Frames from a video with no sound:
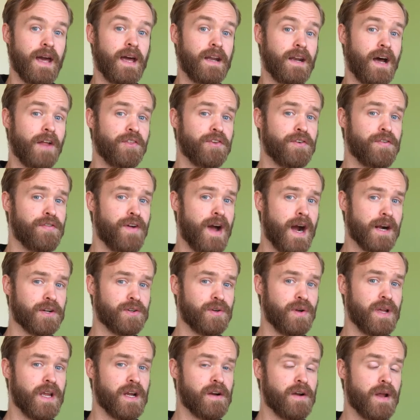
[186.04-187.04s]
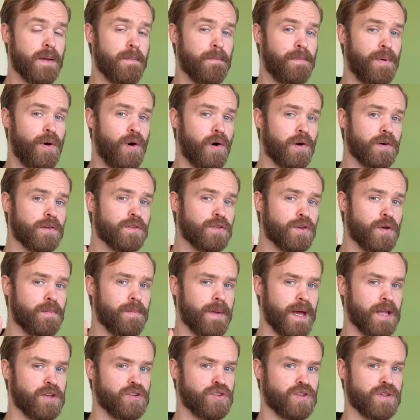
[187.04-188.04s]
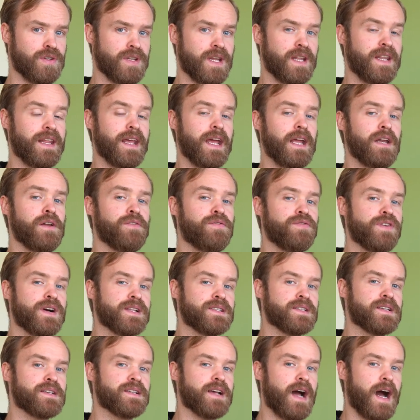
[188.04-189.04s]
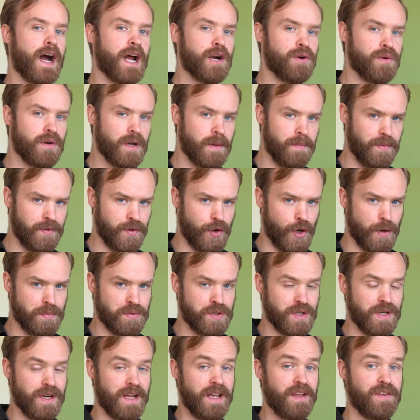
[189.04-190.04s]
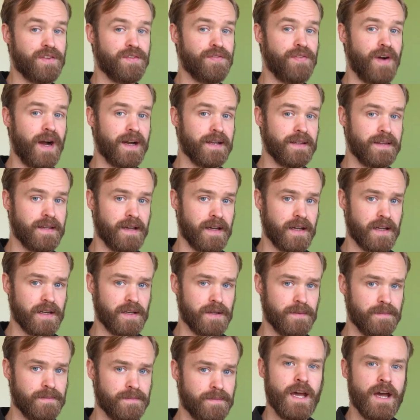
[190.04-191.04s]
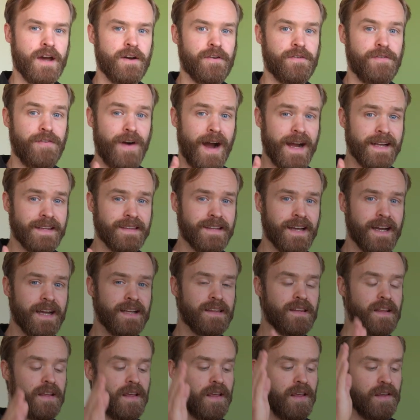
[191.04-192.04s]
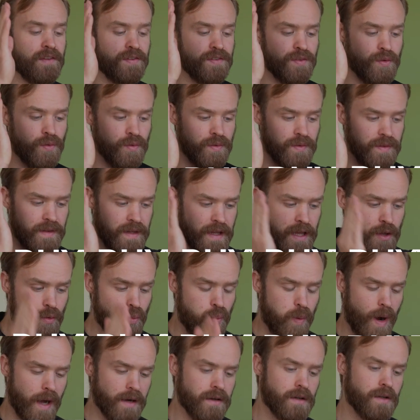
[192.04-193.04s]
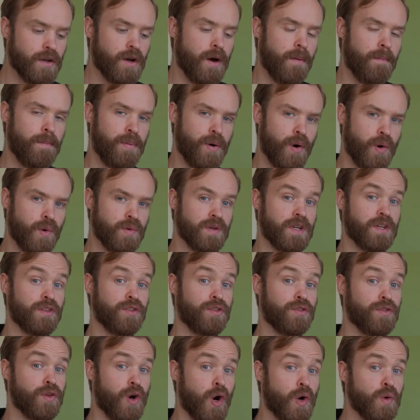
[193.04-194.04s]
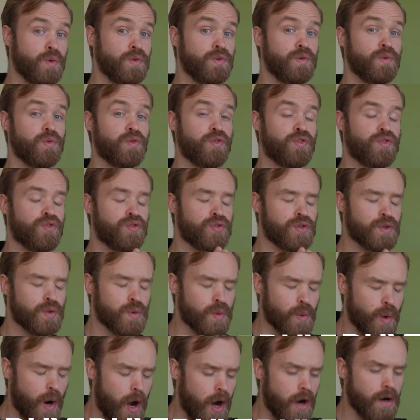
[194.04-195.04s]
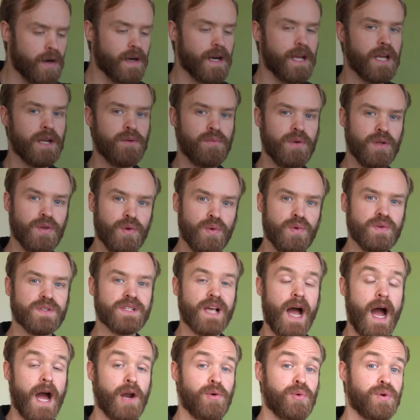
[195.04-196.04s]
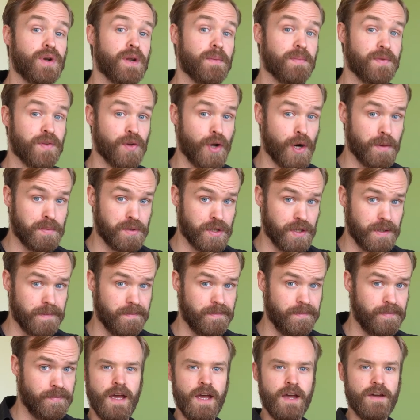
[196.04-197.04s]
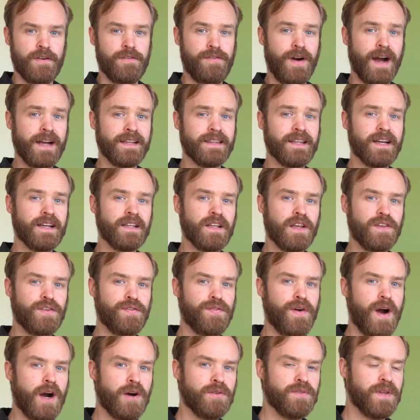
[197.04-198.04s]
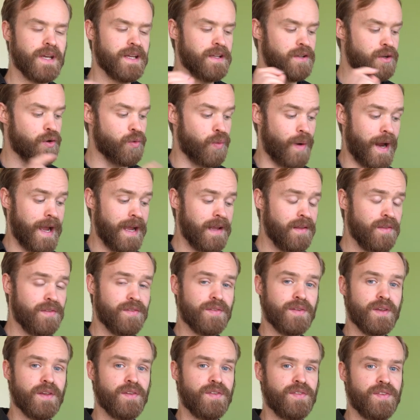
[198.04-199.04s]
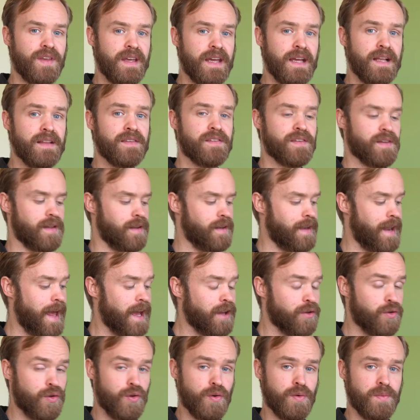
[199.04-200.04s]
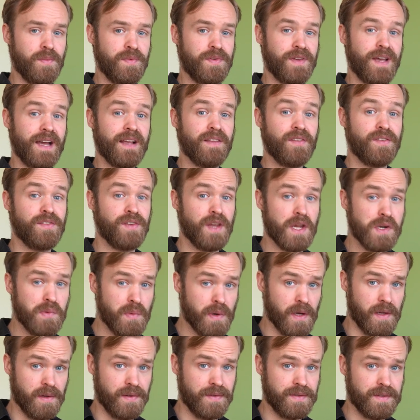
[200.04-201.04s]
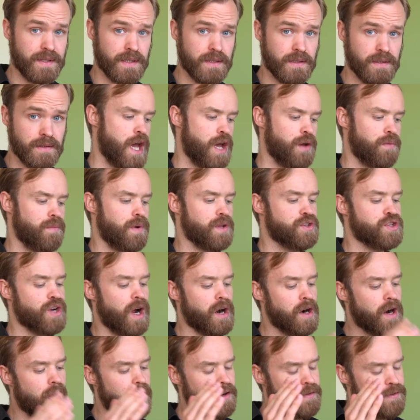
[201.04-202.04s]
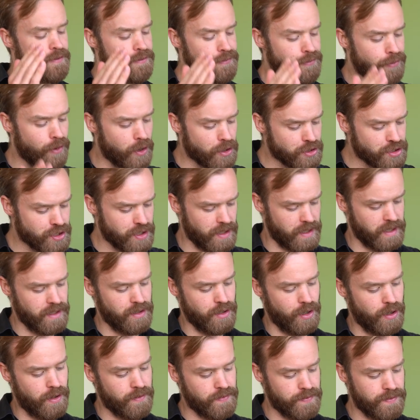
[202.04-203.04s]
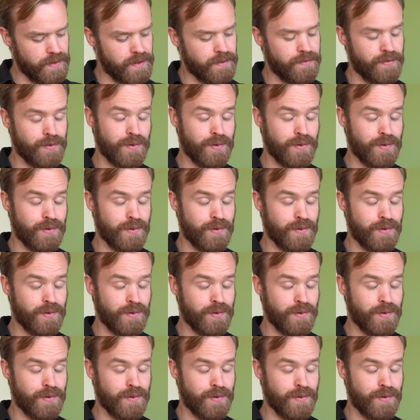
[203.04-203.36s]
Another factor here important to mention that influences iron absorption is phytate. Phytate is the one component known to strongly reduce iron absorption. Phytate is found in grains, seeds, legumes, and cereals, which are unfortunately often the